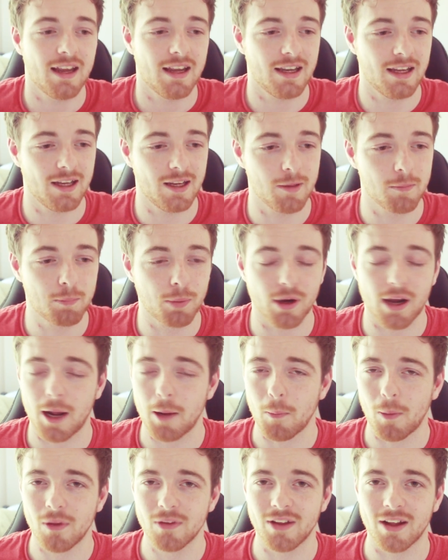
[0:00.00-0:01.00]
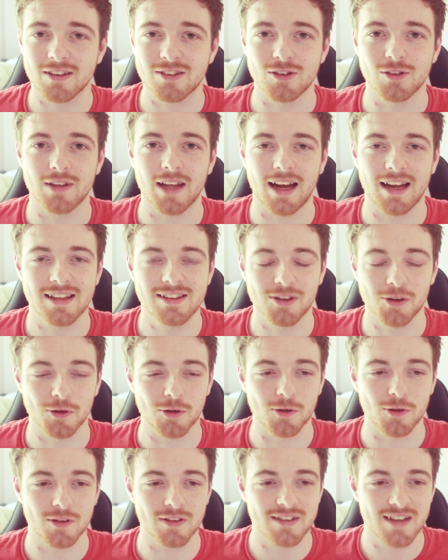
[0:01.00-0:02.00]
um, but I will not do that. It's
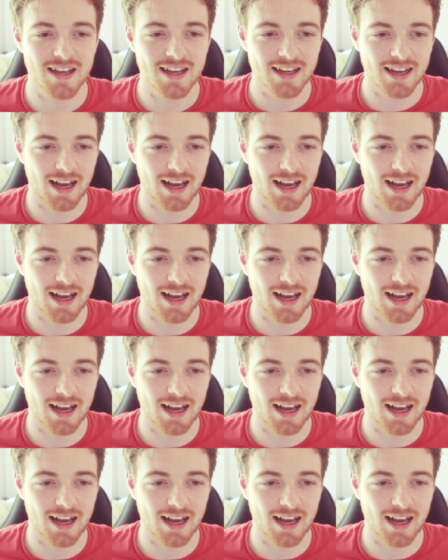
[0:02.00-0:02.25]
all good.